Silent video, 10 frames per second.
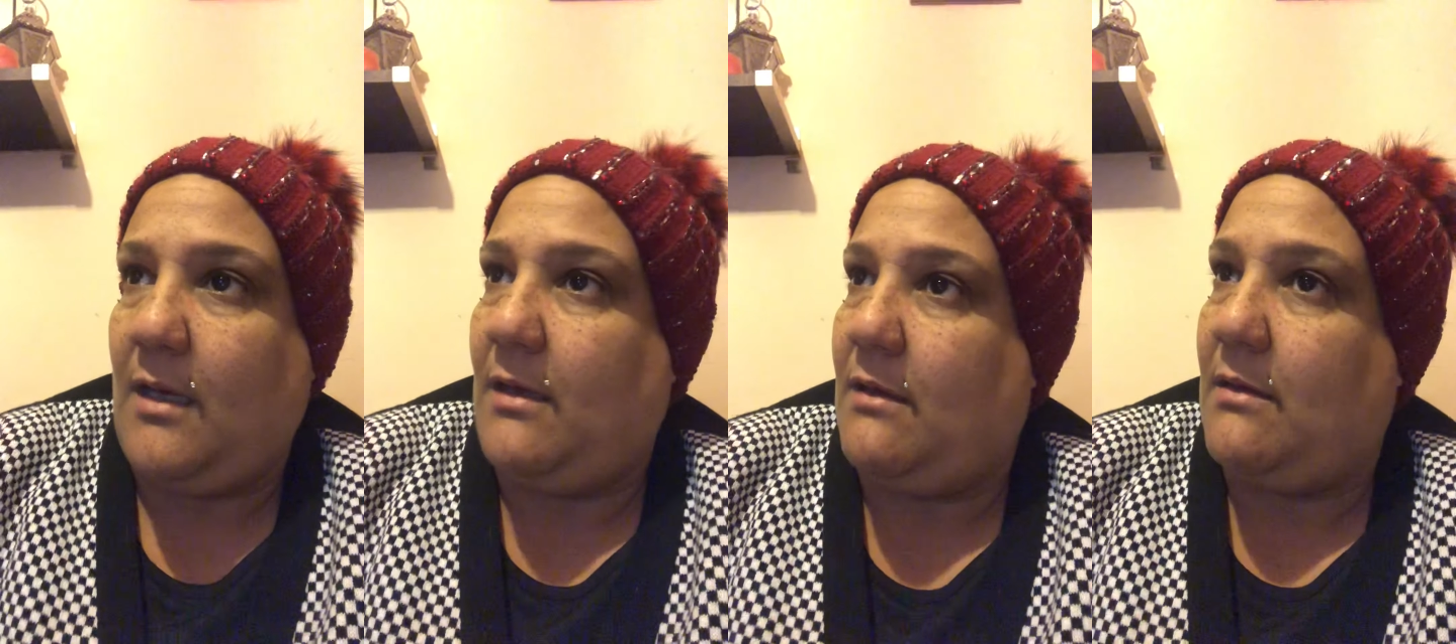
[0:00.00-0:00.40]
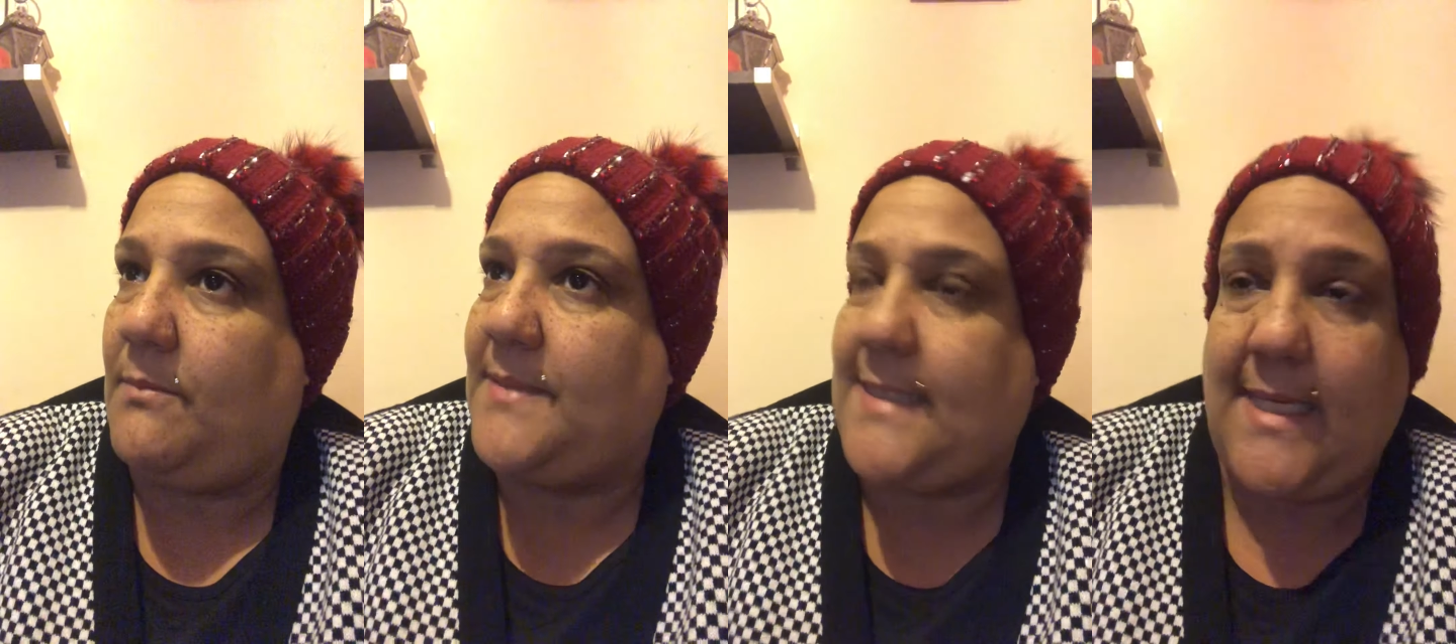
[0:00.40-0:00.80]

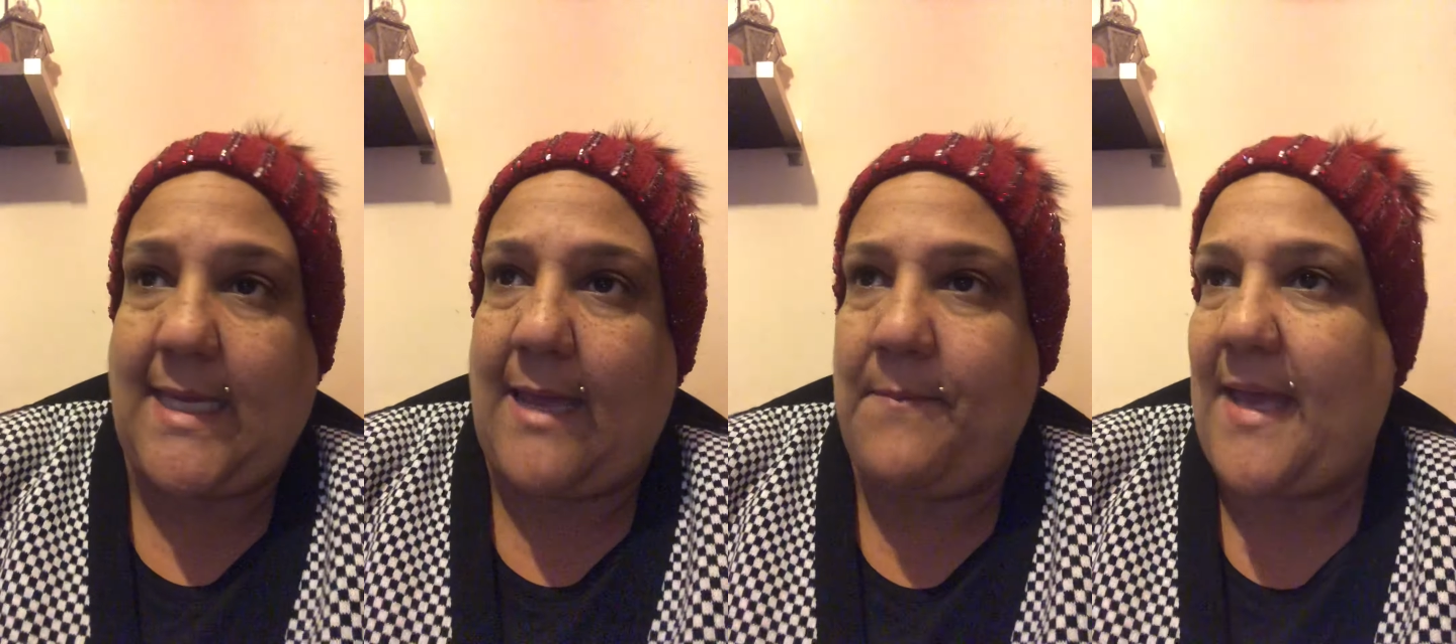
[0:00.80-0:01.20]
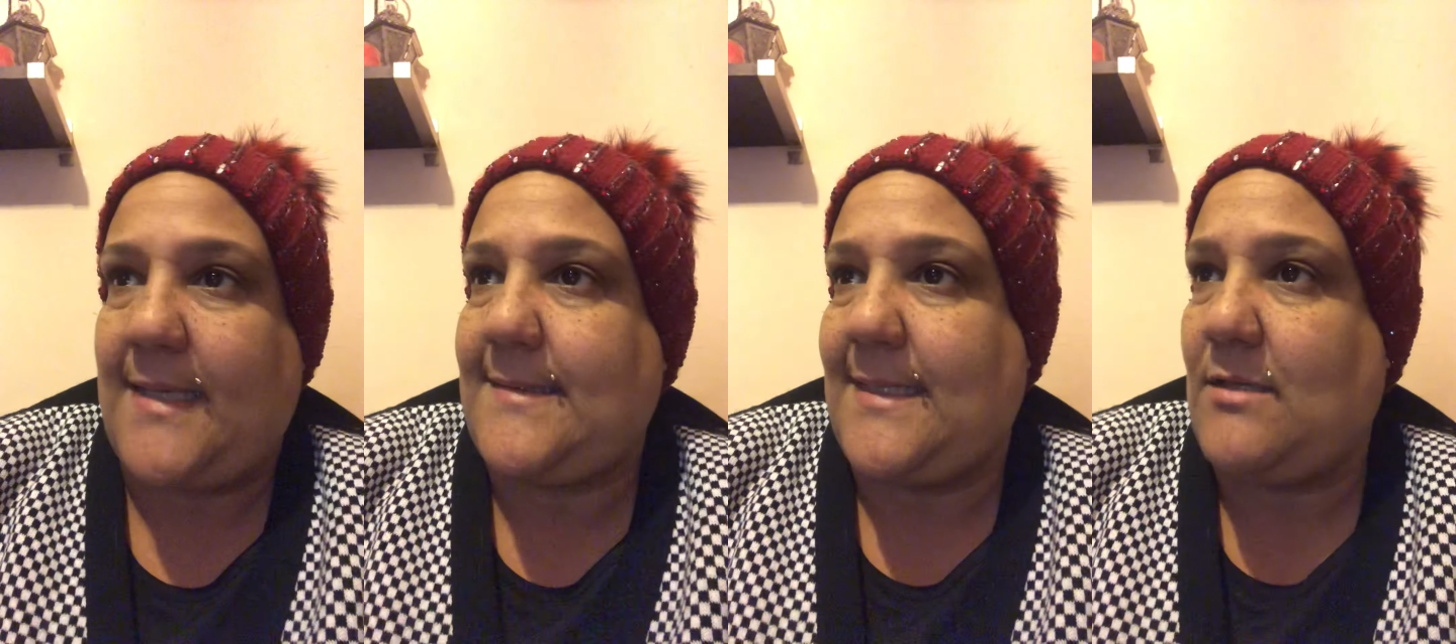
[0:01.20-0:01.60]
TK
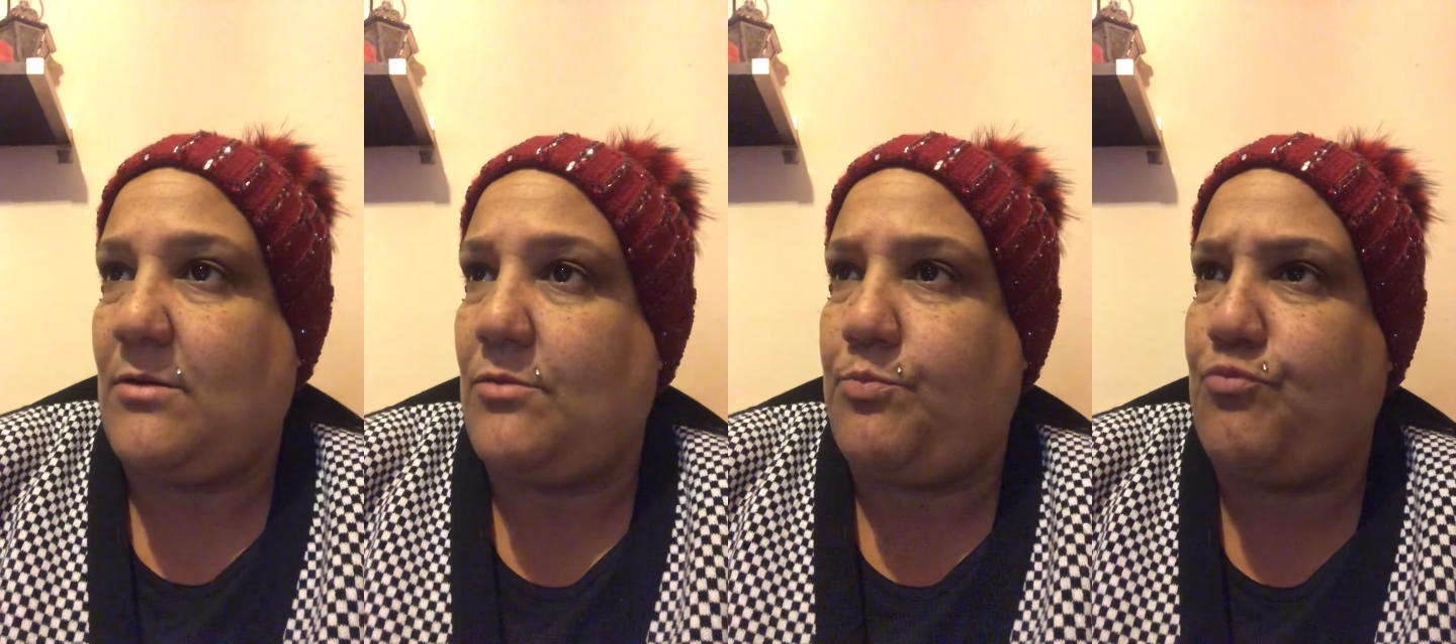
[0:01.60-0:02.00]
Maxx had a